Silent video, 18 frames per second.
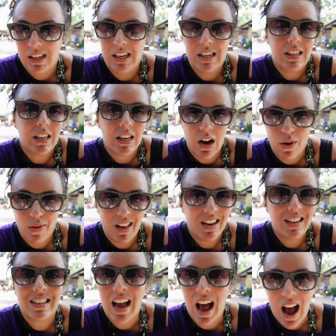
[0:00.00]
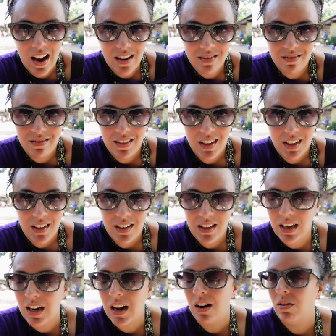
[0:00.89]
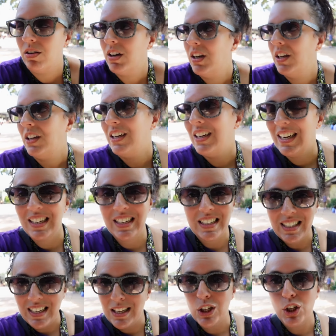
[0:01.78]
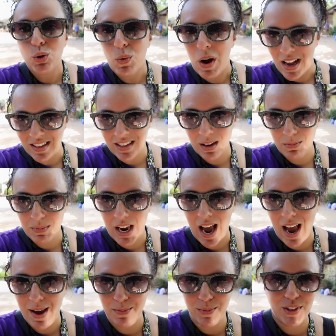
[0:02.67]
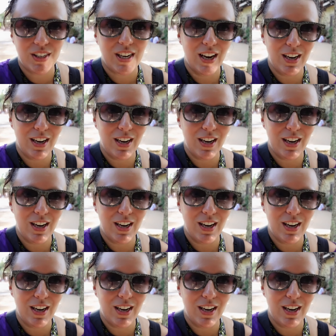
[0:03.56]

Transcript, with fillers: need to know that it's hot. You know, you need to see the sweat sometimes